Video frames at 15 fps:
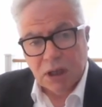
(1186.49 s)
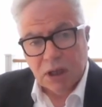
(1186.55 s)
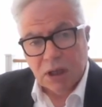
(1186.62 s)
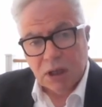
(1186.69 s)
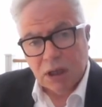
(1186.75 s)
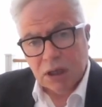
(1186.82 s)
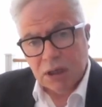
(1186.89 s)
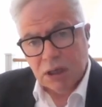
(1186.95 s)

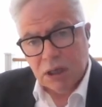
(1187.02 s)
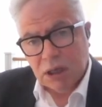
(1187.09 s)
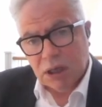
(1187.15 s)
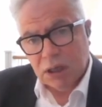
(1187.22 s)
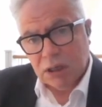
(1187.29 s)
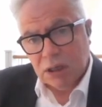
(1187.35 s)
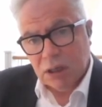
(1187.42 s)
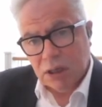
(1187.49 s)

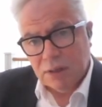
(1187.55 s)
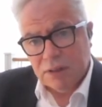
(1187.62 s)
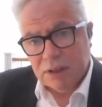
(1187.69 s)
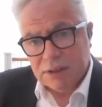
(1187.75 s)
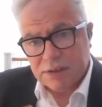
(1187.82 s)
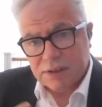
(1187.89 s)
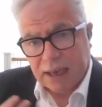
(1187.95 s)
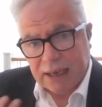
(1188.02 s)
And
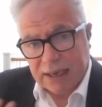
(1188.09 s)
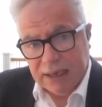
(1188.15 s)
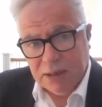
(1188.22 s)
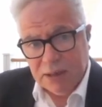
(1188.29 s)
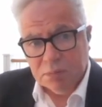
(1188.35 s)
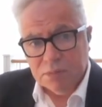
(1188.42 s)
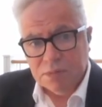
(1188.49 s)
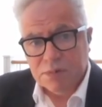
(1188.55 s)
this
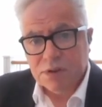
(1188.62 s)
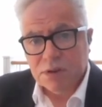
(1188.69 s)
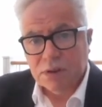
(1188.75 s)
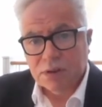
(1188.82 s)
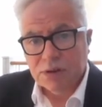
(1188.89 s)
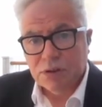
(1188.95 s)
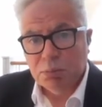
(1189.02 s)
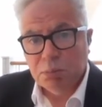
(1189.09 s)
aims
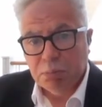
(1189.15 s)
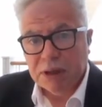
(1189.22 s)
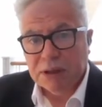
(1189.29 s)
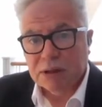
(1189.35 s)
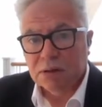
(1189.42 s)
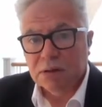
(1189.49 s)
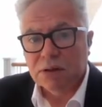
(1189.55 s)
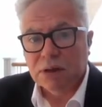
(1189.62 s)
to
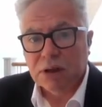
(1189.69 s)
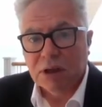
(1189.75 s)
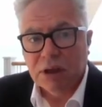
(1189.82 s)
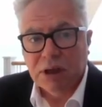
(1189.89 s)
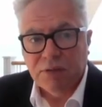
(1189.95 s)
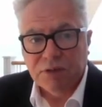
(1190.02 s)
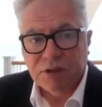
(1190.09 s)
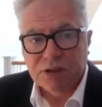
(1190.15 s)
build an
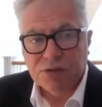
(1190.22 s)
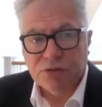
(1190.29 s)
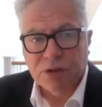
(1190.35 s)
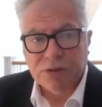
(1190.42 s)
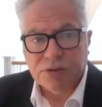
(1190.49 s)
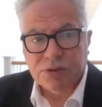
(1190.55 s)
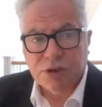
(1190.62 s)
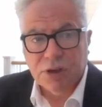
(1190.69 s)

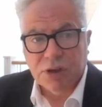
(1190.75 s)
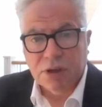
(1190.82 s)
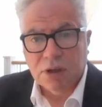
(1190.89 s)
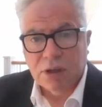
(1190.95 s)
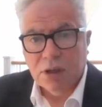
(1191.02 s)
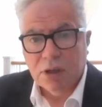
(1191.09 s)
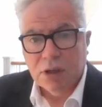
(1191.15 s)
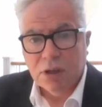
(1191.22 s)
infrastructure
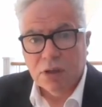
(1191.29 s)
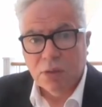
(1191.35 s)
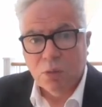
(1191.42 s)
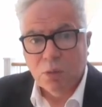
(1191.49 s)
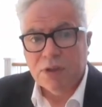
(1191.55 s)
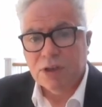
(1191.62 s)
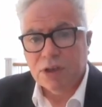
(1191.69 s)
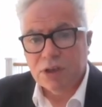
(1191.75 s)

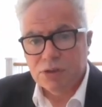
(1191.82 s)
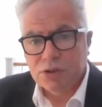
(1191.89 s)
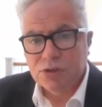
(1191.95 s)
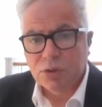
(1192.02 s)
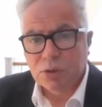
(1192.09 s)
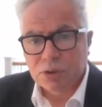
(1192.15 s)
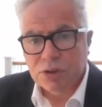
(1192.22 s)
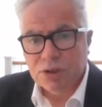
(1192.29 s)
with
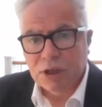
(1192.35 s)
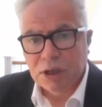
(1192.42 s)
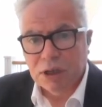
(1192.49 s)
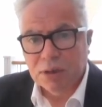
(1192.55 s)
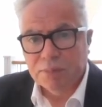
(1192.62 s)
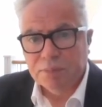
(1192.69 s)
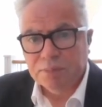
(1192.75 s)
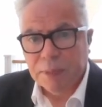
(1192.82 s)
consortia
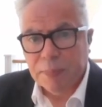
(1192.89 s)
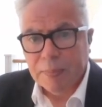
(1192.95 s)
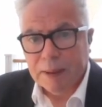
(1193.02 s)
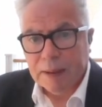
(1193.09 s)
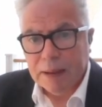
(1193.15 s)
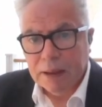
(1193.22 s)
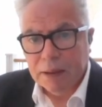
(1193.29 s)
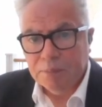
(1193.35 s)

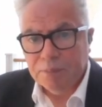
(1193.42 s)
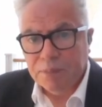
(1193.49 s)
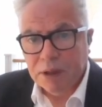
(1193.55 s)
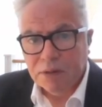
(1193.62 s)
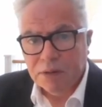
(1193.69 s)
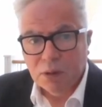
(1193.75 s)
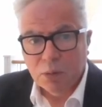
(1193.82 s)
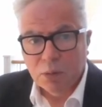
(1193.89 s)

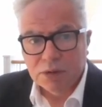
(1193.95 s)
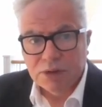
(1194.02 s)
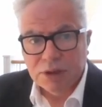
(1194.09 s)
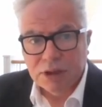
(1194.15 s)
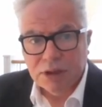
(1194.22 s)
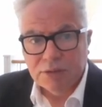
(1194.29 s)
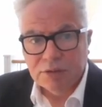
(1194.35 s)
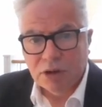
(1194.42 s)
that will
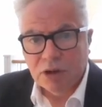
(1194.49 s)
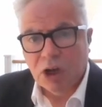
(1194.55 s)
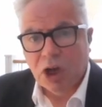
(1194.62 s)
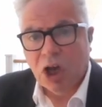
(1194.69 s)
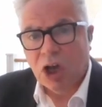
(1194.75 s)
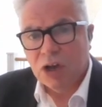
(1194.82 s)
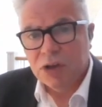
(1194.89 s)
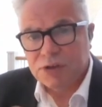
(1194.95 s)
deliver on a
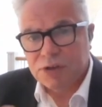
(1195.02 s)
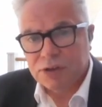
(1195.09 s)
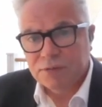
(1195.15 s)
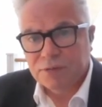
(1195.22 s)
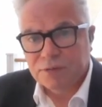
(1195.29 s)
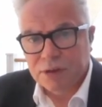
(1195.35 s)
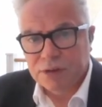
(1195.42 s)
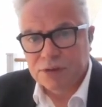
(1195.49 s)
host of
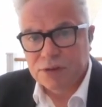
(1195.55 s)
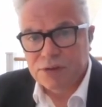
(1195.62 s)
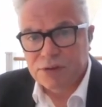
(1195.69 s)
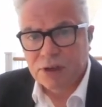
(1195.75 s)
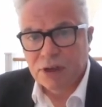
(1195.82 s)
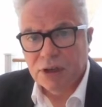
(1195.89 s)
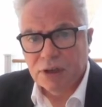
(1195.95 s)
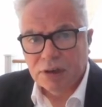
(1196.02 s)
fronts
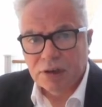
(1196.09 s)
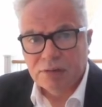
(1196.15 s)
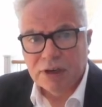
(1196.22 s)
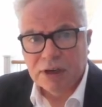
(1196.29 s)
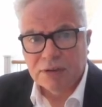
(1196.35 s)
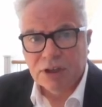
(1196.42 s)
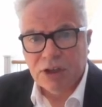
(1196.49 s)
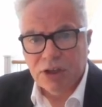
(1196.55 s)

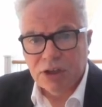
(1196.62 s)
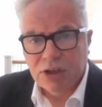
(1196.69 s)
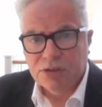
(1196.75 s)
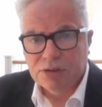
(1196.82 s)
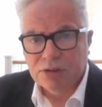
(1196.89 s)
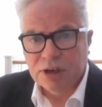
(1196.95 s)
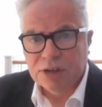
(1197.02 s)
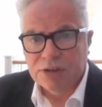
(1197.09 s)
around the
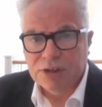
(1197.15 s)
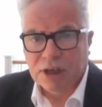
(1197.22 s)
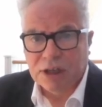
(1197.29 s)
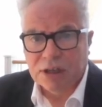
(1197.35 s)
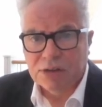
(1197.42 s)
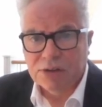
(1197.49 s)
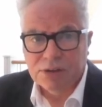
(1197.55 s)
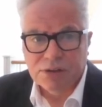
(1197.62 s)
huge grand
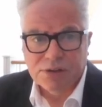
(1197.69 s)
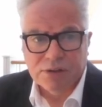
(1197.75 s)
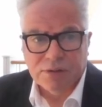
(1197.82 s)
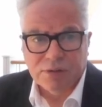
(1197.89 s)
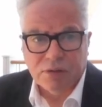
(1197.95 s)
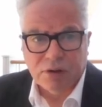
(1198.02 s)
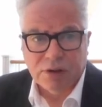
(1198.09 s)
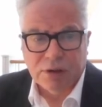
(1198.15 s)
challenges
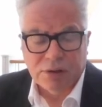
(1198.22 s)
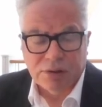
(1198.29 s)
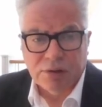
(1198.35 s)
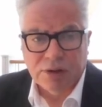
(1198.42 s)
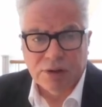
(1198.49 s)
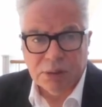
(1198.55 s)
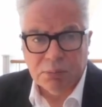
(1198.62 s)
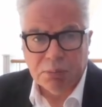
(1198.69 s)
of
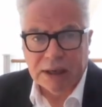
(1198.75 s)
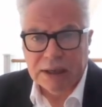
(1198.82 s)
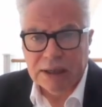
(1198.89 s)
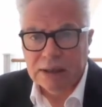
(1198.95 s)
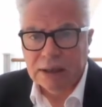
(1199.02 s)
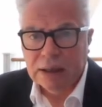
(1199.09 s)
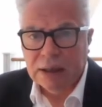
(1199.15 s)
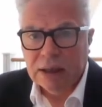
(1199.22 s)
chronic pain.